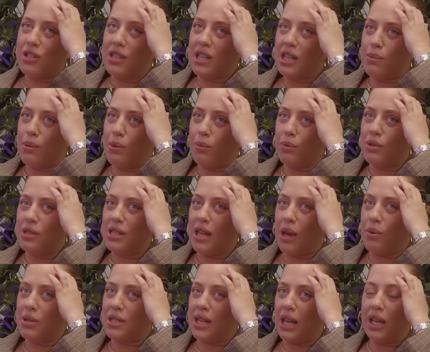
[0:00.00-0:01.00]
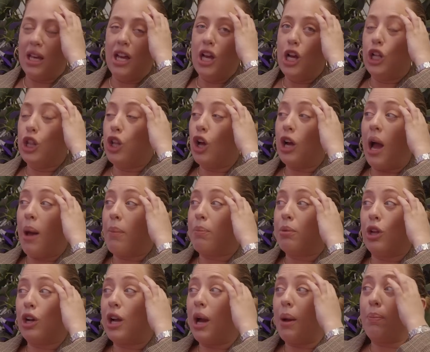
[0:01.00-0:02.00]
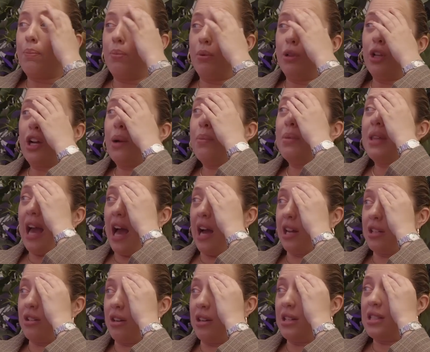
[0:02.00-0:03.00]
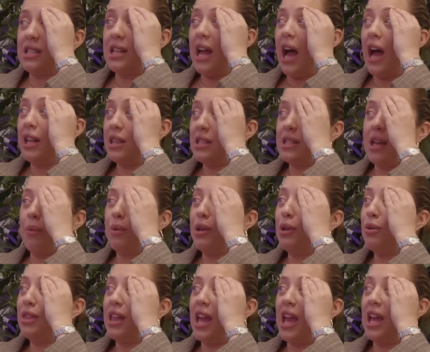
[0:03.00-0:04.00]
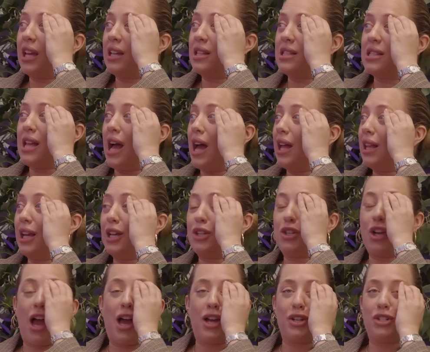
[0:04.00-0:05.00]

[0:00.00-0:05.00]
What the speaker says: things people would say was like, look up the actor. It's not what you think. It's not like Josh,